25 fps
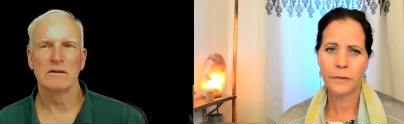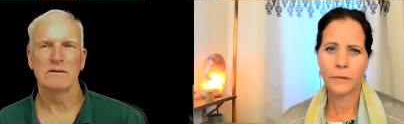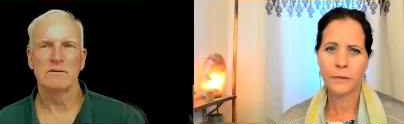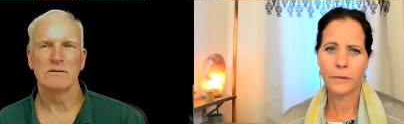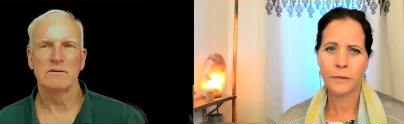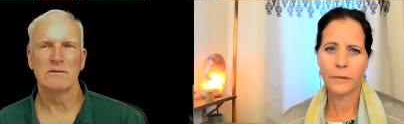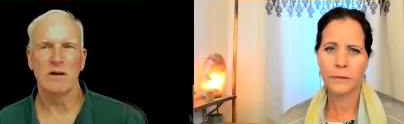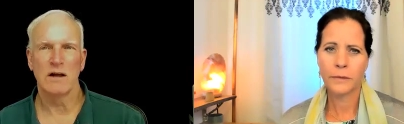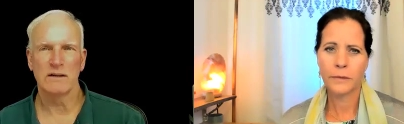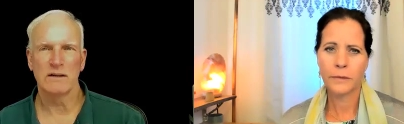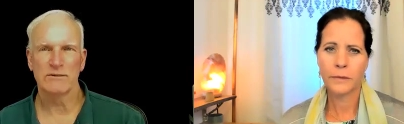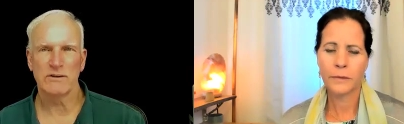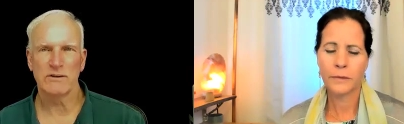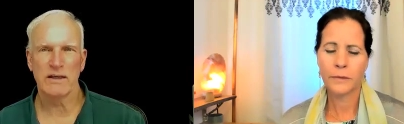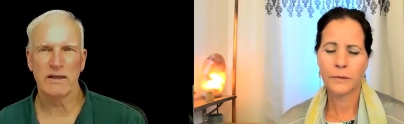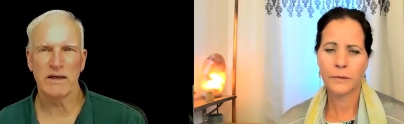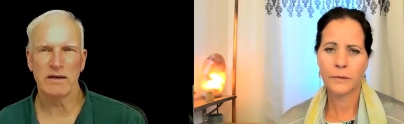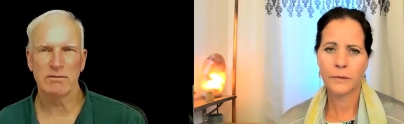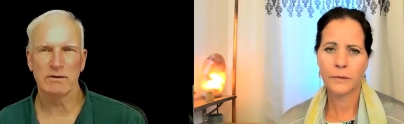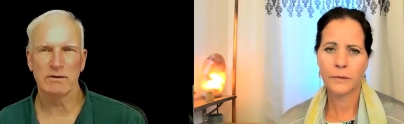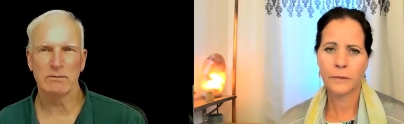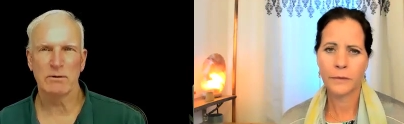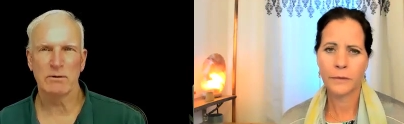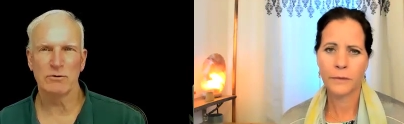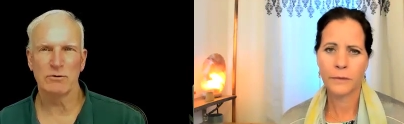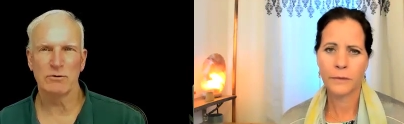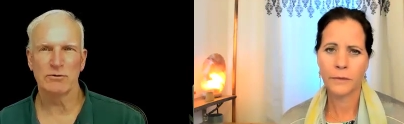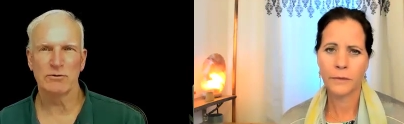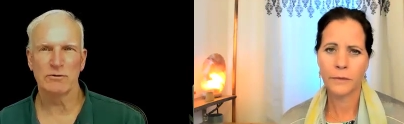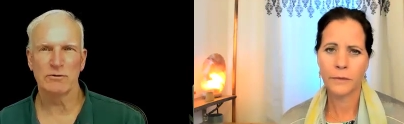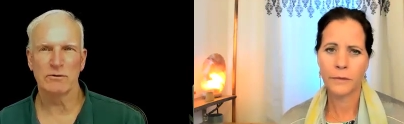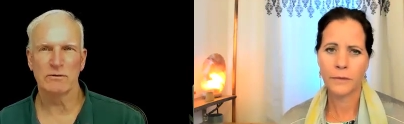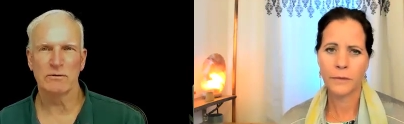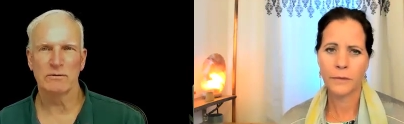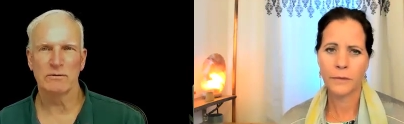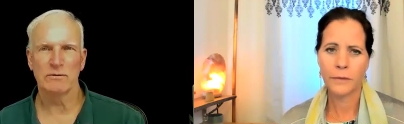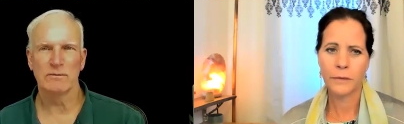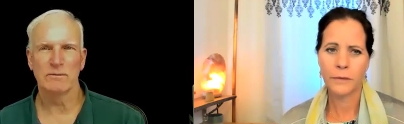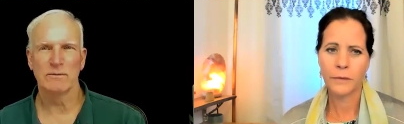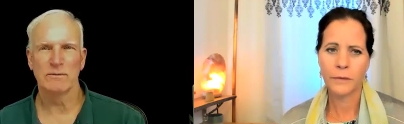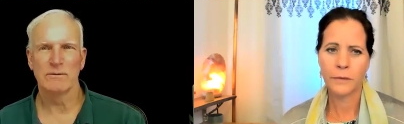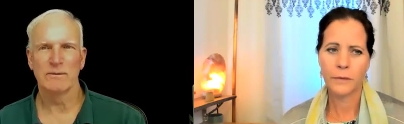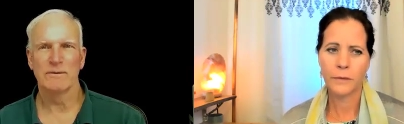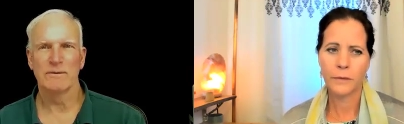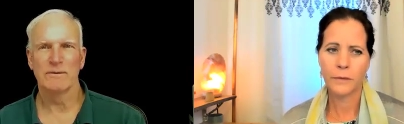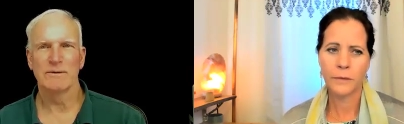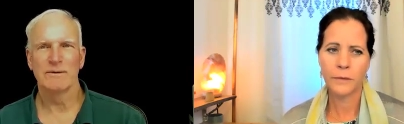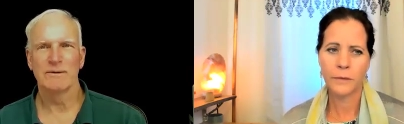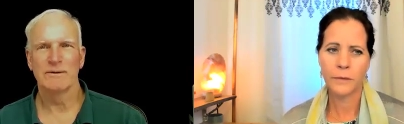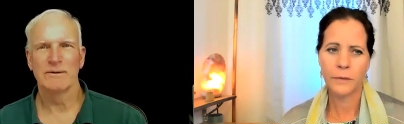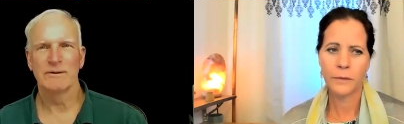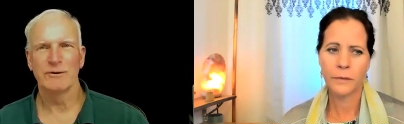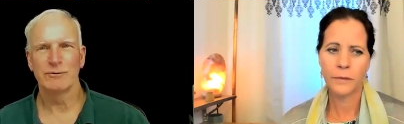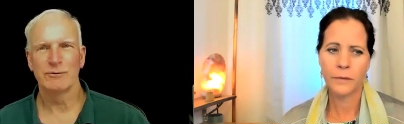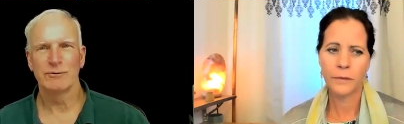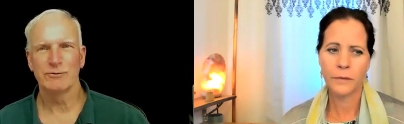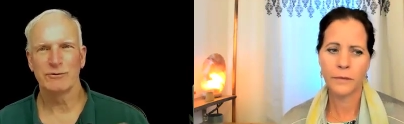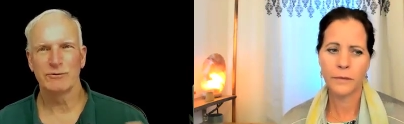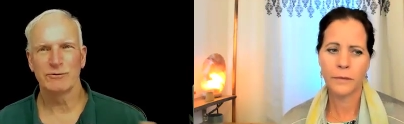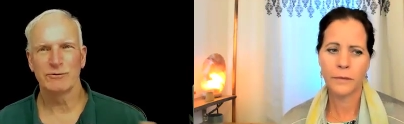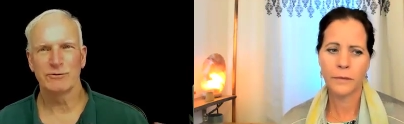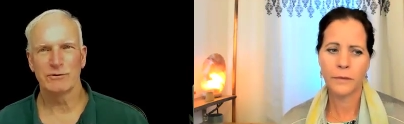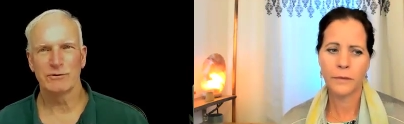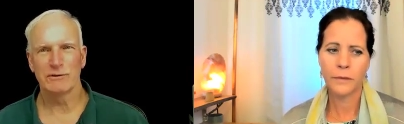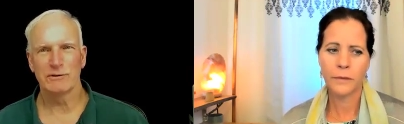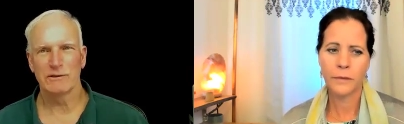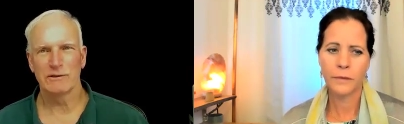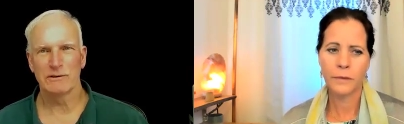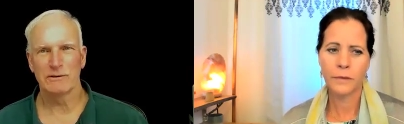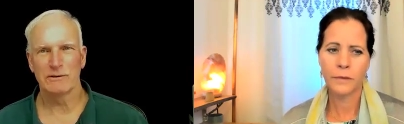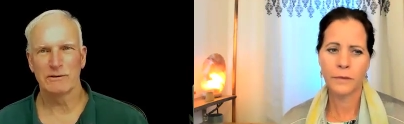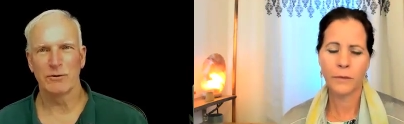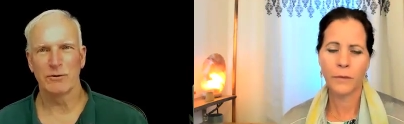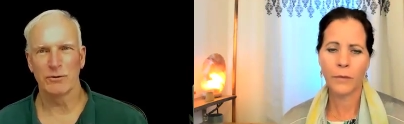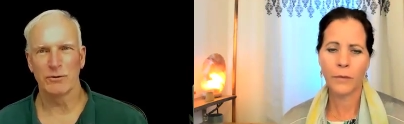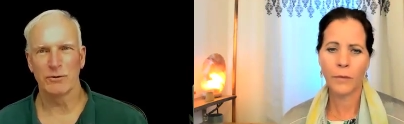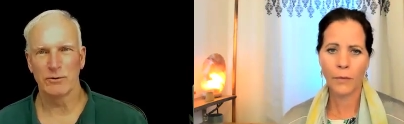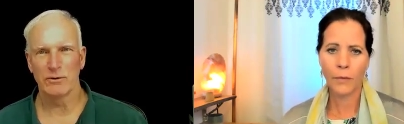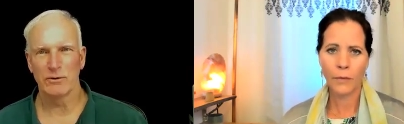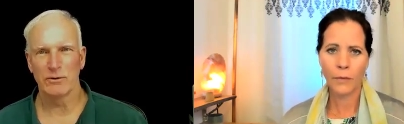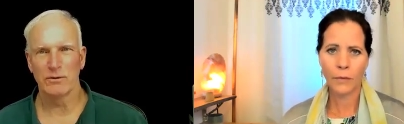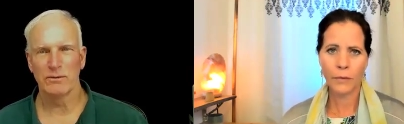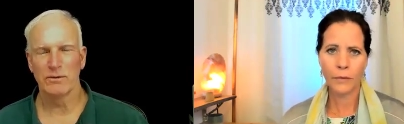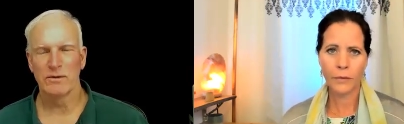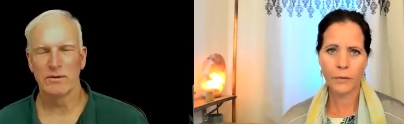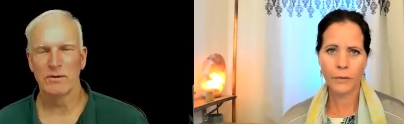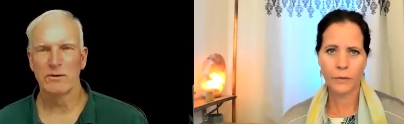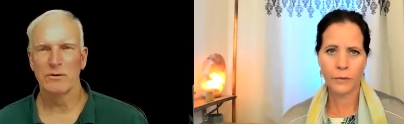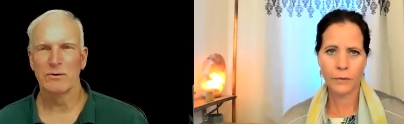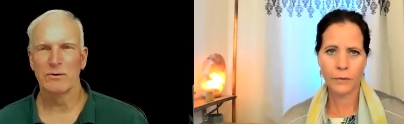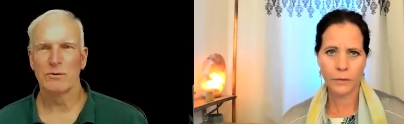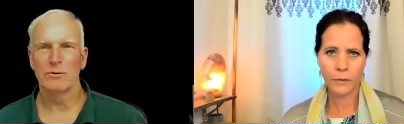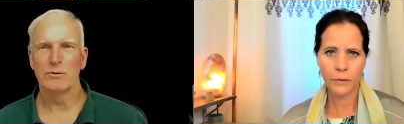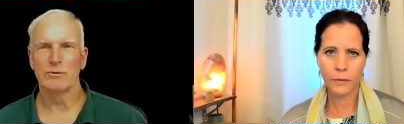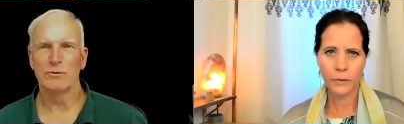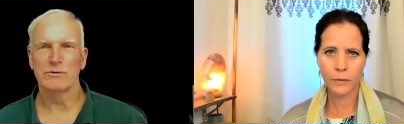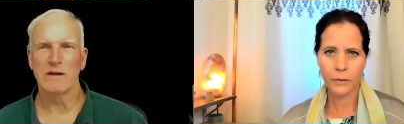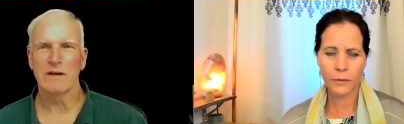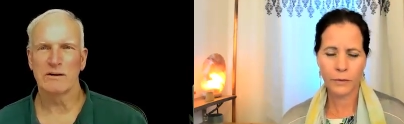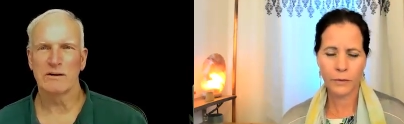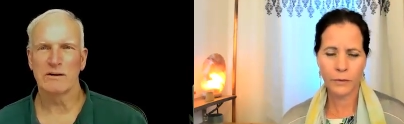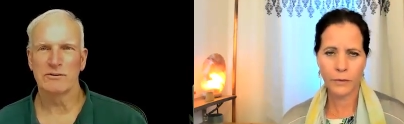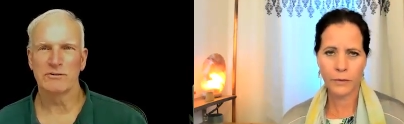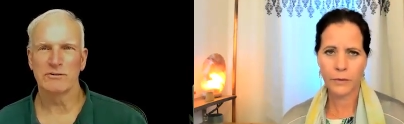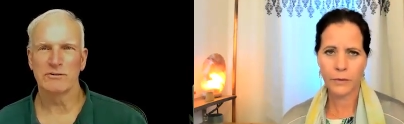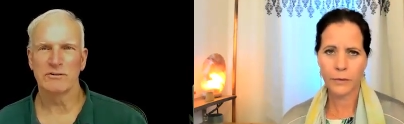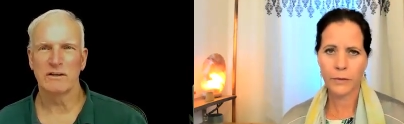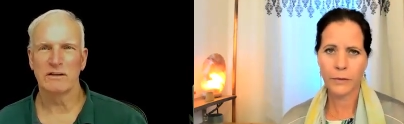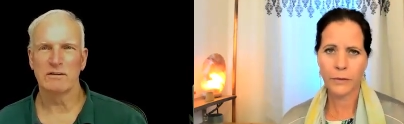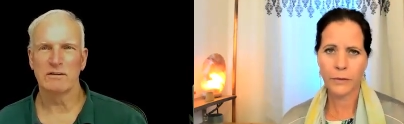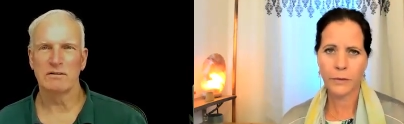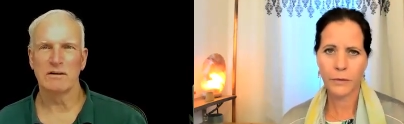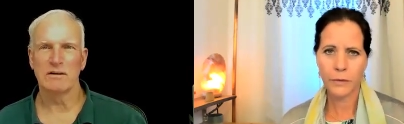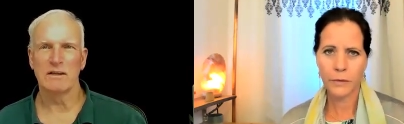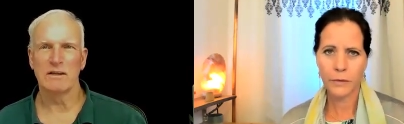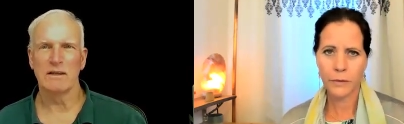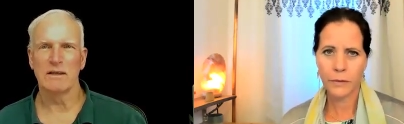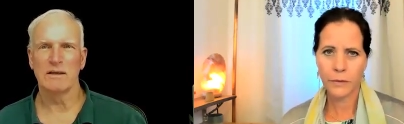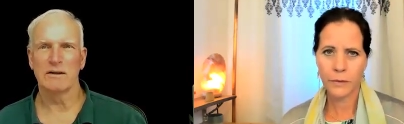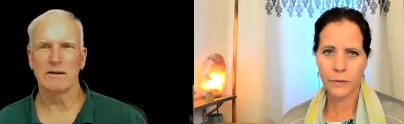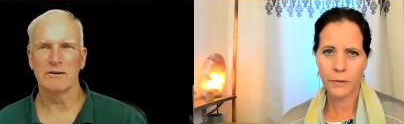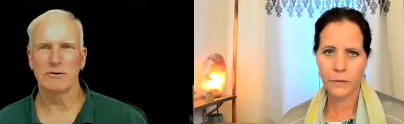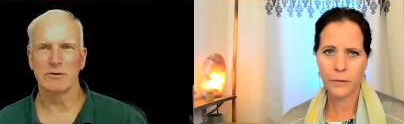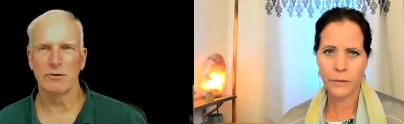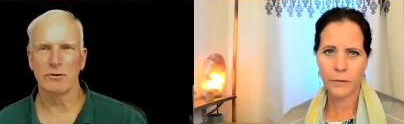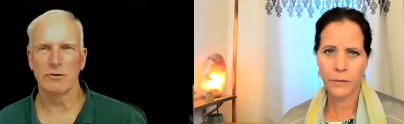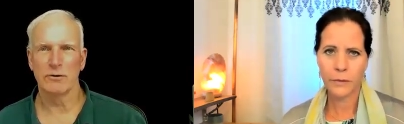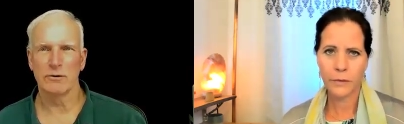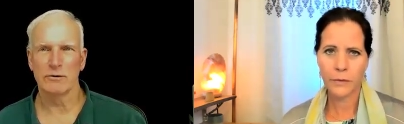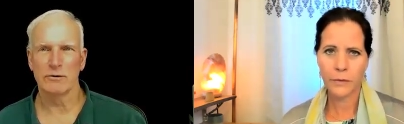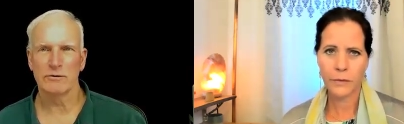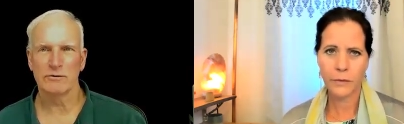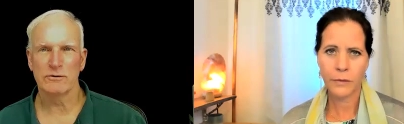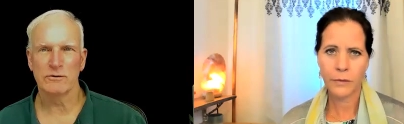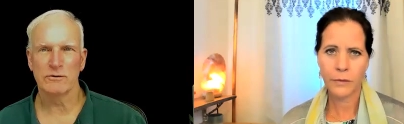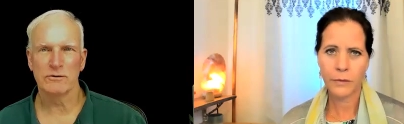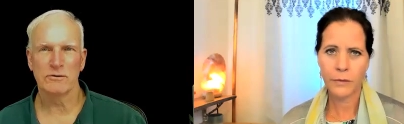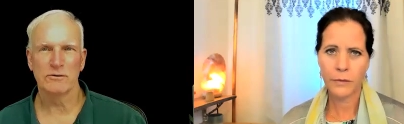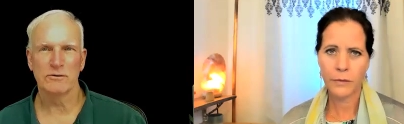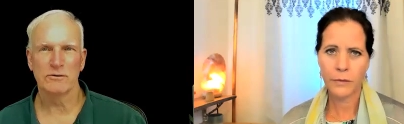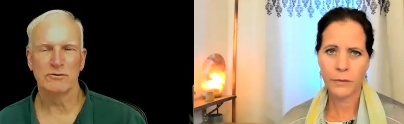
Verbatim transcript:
Speaker 1: not to have an emotion, here's this little girl who's got a skinned knee, it hurts,